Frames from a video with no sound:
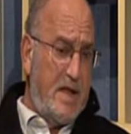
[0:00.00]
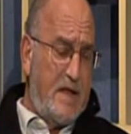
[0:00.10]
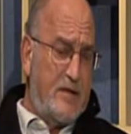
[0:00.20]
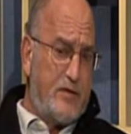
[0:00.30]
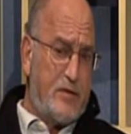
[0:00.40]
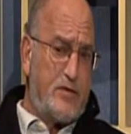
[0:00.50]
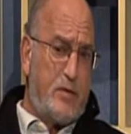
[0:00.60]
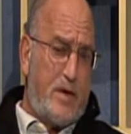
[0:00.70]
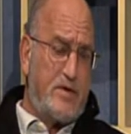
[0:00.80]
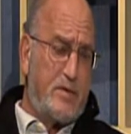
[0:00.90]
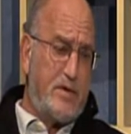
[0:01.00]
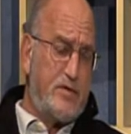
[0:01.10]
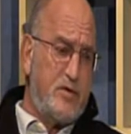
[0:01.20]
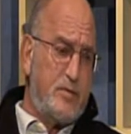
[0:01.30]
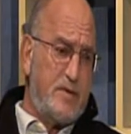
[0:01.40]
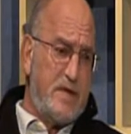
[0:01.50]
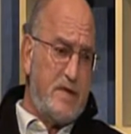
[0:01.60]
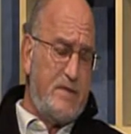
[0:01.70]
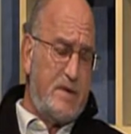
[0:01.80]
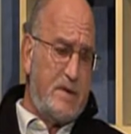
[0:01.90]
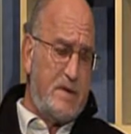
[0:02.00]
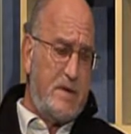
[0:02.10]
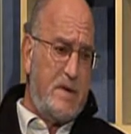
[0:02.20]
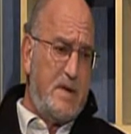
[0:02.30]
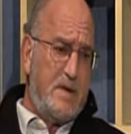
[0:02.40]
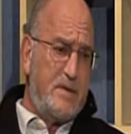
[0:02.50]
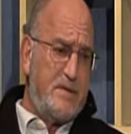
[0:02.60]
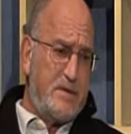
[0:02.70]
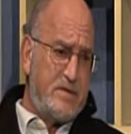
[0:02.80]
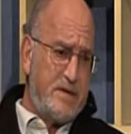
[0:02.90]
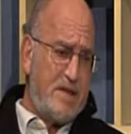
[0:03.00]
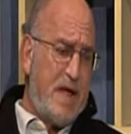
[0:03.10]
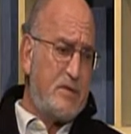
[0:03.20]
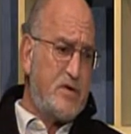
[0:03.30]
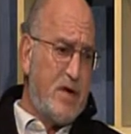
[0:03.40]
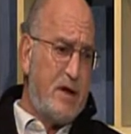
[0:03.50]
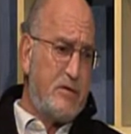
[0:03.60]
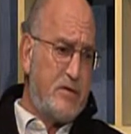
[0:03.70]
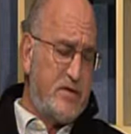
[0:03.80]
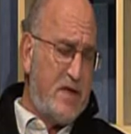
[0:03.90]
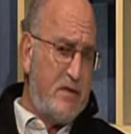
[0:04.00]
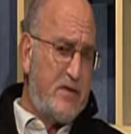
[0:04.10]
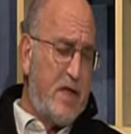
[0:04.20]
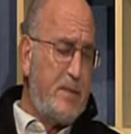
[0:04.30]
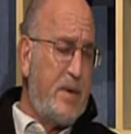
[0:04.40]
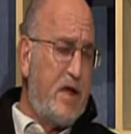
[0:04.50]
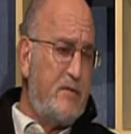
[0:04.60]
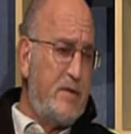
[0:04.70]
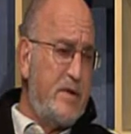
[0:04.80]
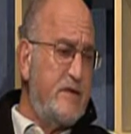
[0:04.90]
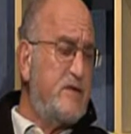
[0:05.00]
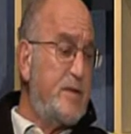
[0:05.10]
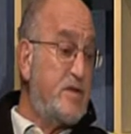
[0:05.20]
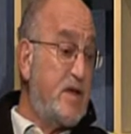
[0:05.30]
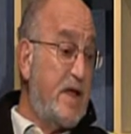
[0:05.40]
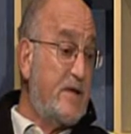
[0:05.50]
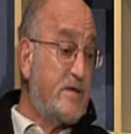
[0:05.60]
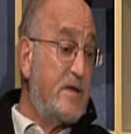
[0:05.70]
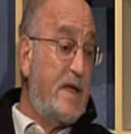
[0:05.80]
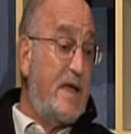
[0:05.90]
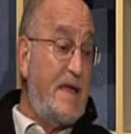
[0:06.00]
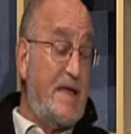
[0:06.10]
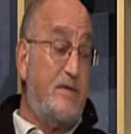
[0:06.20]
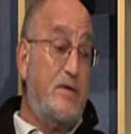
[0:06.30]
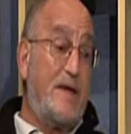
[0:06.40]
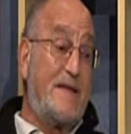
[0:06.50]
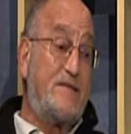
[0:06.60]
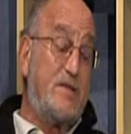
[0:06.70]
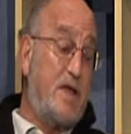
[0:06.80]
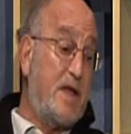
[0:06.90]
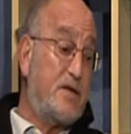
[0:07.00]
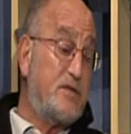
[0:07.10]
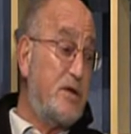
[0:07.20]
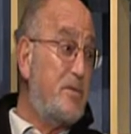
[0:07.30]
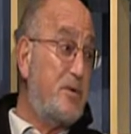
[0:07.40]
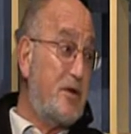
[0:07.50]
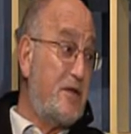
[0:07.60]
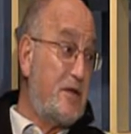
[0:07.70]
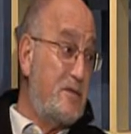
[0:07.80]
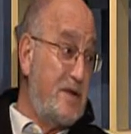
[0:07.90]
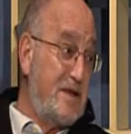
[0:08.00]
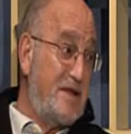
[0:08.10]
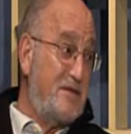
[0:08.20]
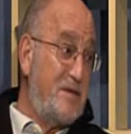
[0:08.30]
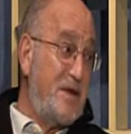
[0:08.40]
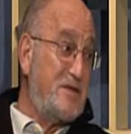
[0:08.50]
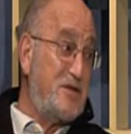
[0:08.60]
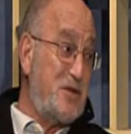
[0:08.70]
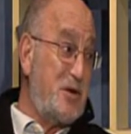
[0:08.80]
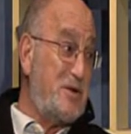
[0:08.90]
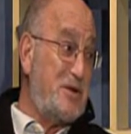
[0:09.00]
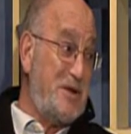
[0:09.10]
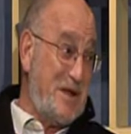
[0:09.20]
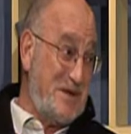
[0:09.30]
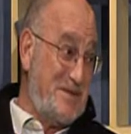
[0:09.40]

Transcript: And the first question was, do you believe the town charter or the type of government needs to be changed? If you answered yes, you got put on the committee. If you answered no, you didn't.